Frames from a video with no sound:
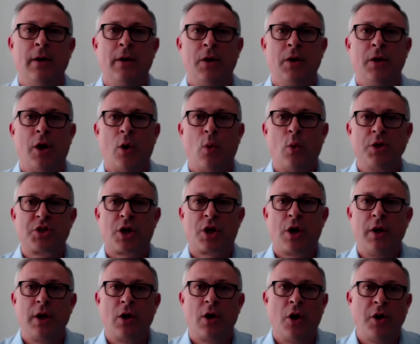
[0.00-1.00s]
you know, what's
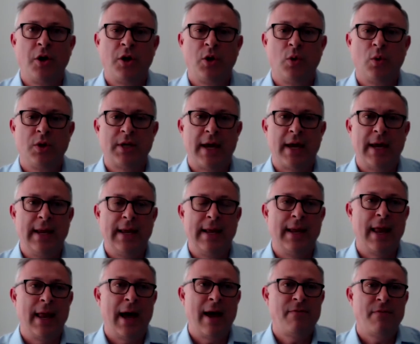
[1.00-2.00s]
going on in your daily
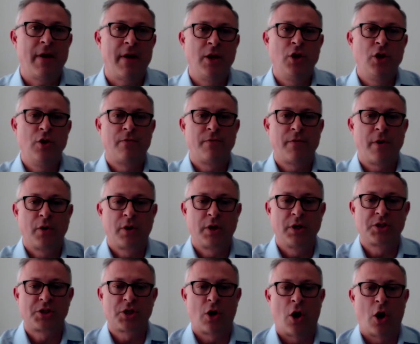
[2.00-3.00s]
life, and you
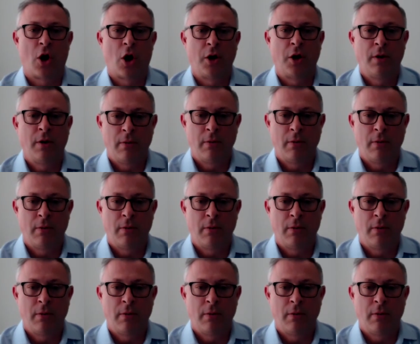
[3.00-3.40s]
focus on